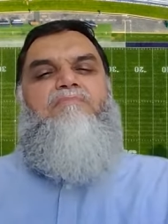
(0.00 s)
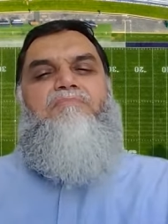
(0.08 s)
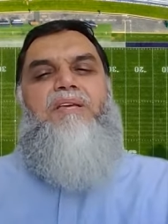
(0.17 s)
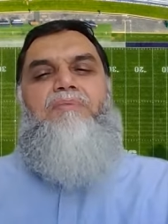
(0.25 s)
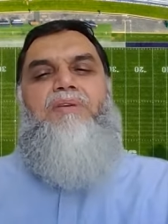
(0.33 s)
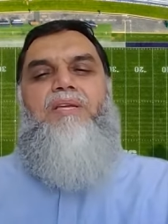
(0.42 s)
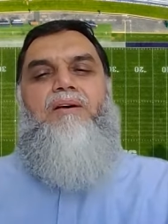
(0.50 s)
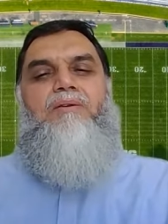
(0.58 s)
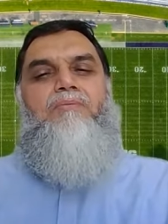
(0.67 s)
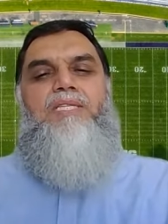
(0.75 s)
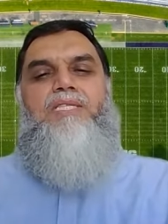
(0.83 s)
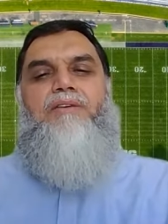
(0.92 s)
maybe
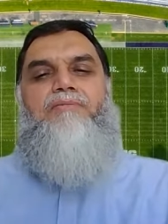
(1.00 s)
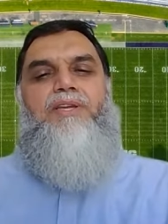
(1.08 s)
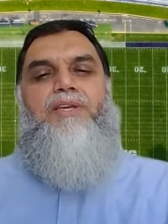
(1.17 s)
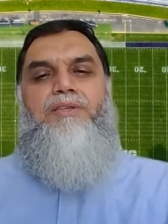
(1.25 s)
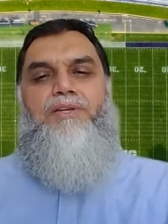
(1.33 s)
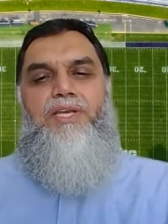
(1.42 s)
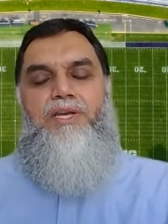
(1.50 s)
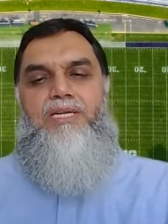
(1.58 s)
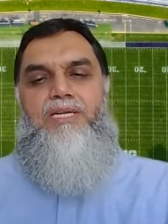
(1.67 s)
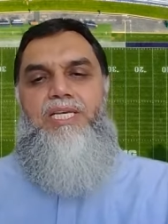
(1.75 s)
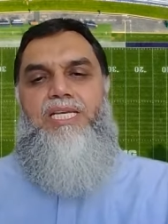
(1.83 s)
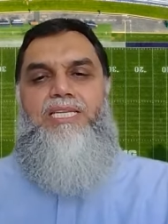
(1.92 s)
once every other year.
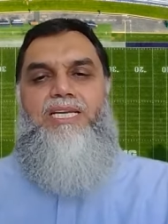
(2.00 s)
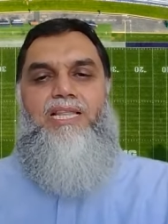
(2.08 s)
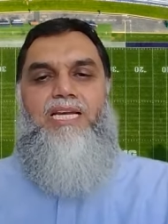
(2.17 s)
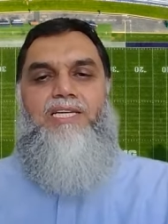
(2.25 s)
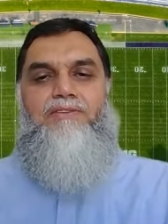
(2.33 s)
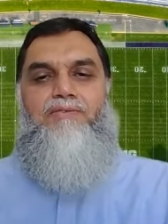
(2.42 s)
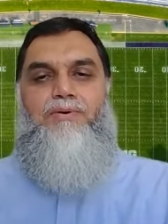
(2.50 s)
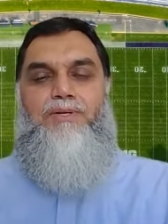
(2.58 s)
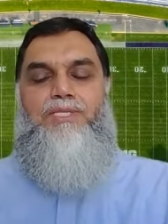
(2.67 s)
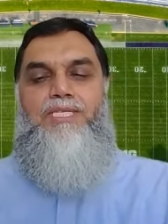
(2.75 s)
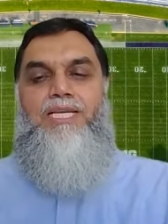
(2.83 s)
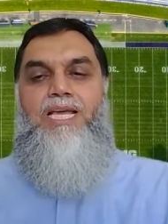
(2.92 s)
It's an elective
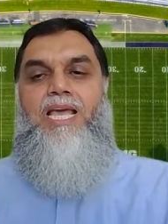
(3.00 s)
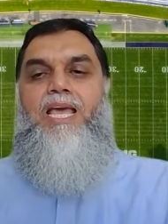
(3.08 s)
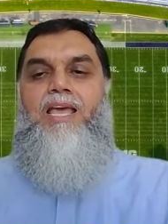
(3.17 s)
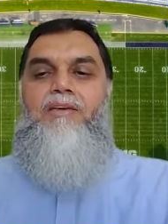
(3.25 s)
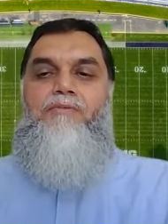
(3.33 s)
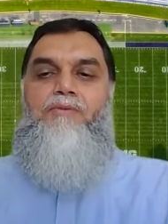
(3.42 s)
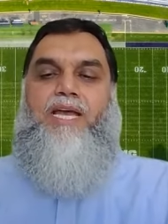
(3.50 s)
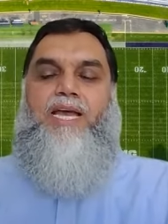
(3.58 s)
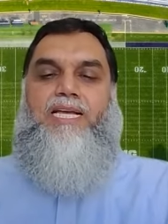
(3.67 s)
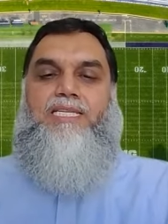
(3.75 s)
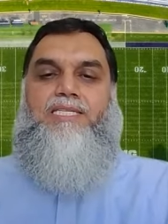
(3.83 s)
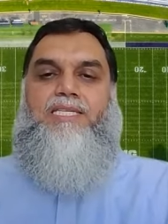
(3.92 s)
course,
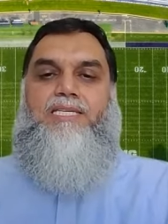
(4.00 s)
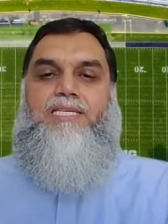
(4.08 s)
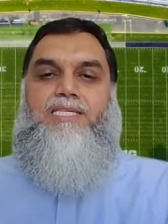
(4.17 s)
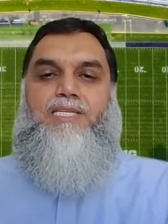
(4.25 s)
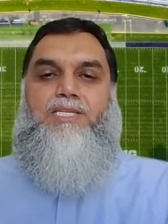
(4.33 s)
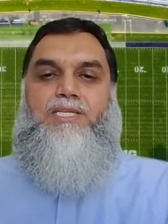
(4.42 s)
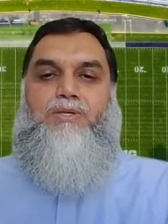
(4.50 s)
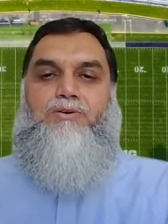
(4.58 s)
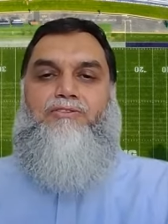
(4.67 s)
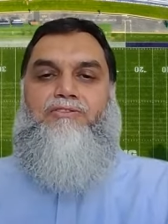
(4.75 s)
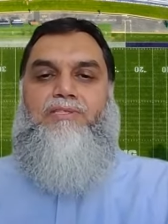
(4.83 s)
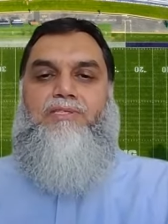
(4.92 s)
whereas the decision
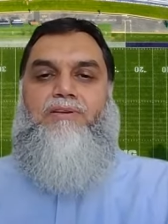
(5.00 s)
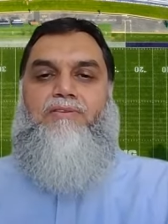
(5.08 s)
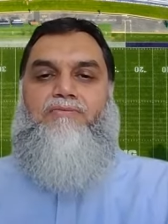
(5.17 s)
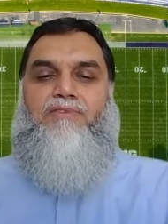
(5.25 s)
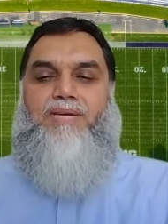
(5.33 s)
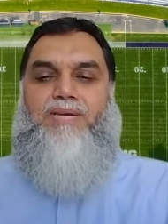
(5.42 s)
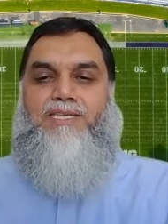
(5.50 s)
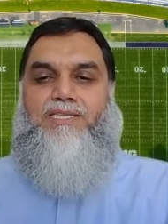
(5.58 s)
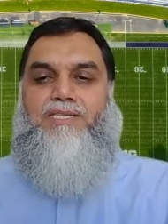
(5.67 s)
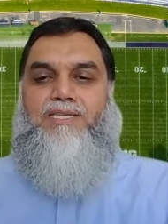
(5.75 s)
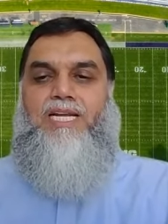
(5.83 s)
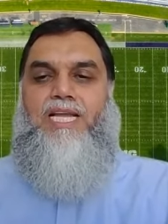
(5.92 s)
tools for
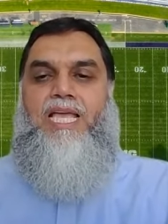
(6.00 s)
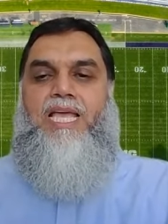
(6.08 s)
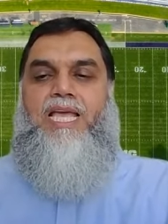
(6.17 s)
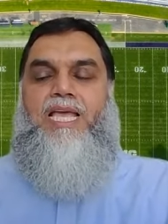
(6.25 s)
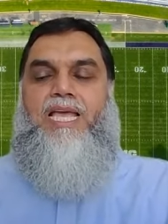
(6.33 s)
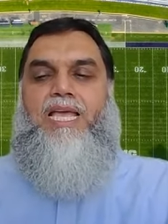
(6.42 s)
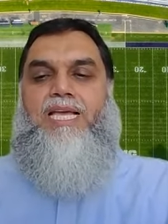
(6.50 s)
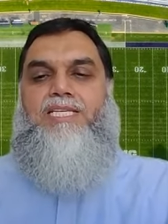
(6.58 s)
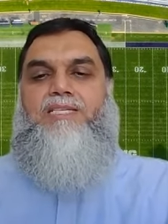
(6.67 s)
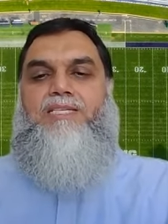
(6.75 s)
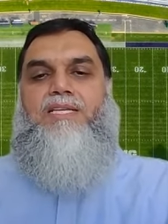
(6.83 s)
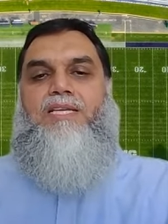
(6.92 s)
manager
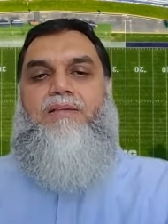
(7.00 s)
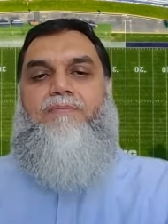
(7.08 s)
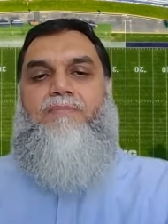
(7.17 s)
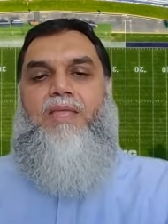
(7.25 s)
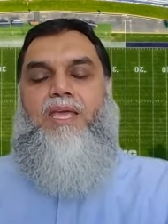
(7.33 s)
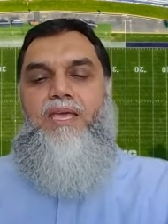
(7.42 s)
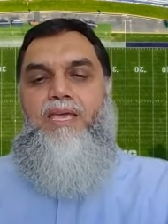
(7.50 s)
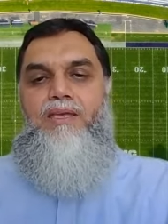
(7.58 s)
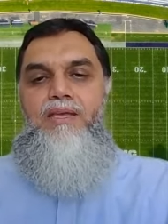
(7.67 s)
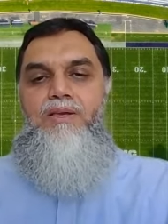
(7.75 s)
is a